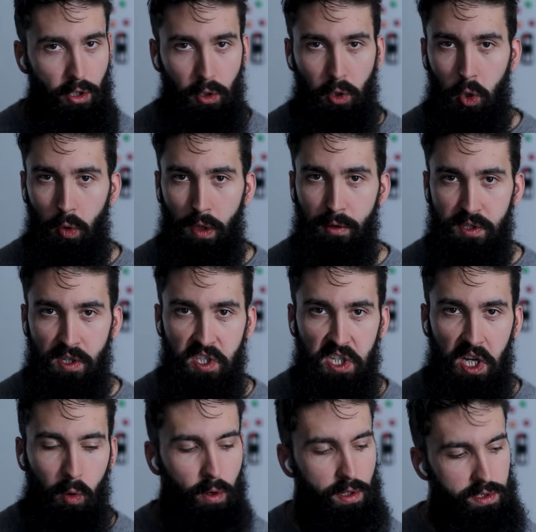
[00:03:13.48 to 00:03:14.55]
are you currently using
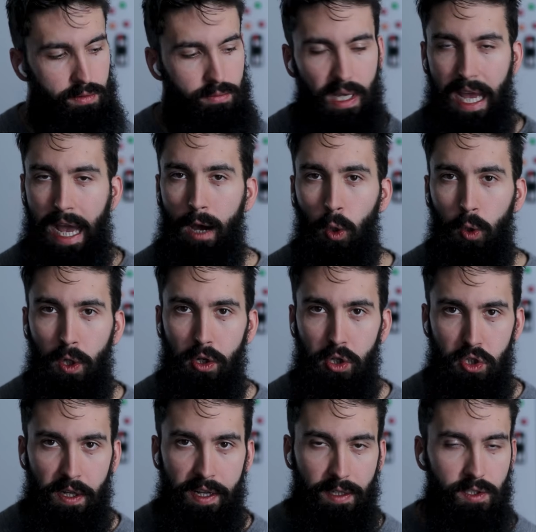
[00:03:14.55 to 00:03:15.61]
steroids? How good
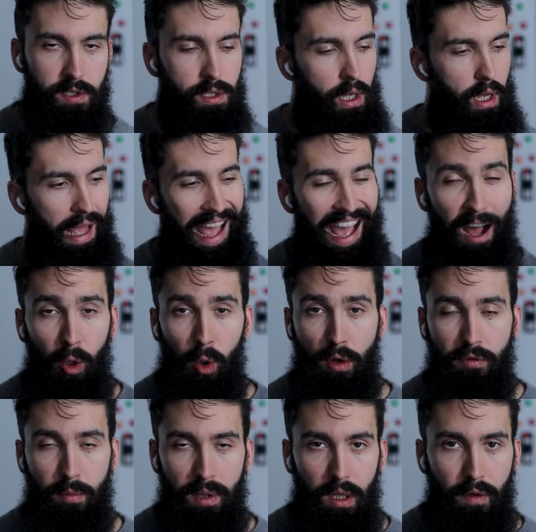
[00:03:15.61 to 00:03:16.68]
is your genetics? How
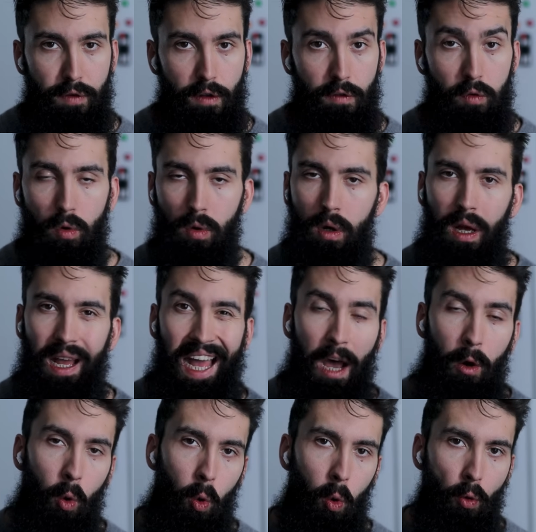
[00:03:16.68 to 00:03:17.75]
long have you been lifting for?
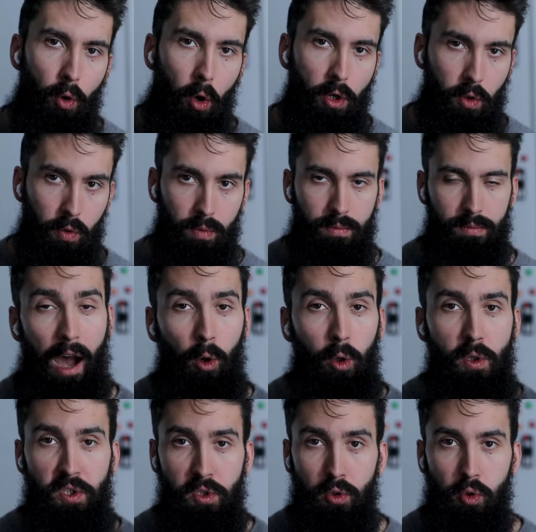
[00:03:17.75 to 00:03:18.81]
How old are you? How
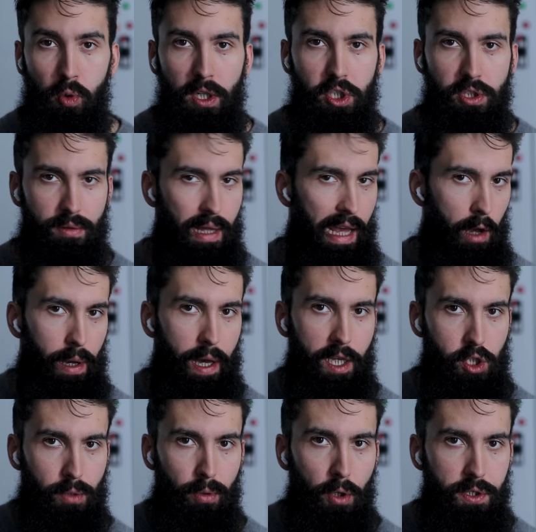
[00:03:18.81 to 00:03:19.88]
good is your nutrition? How
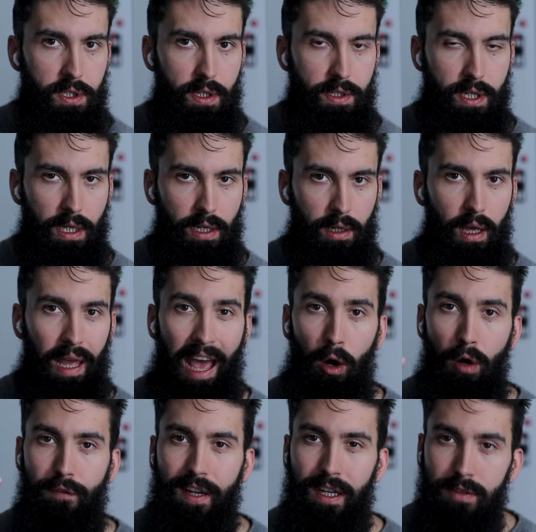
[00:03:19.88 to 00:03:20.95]
high is your protein intake?
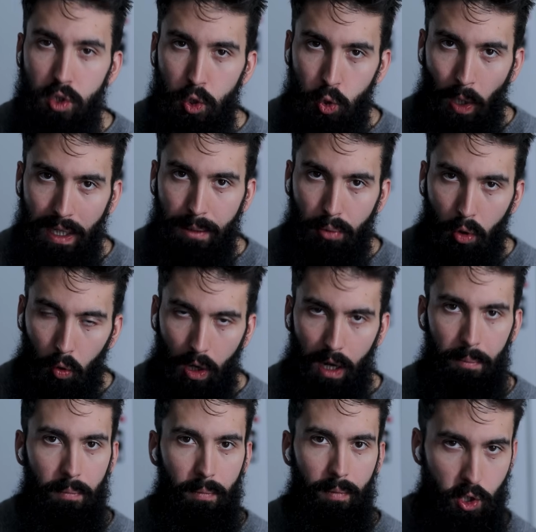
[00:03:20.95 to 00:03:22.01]
How effective is your training
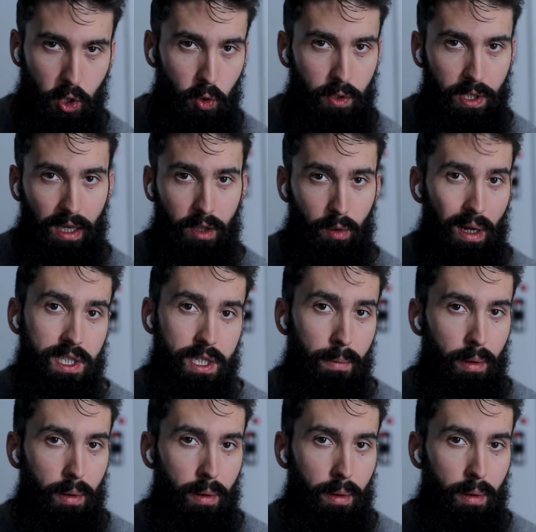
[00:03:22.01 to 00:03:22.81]
program? Do you take the right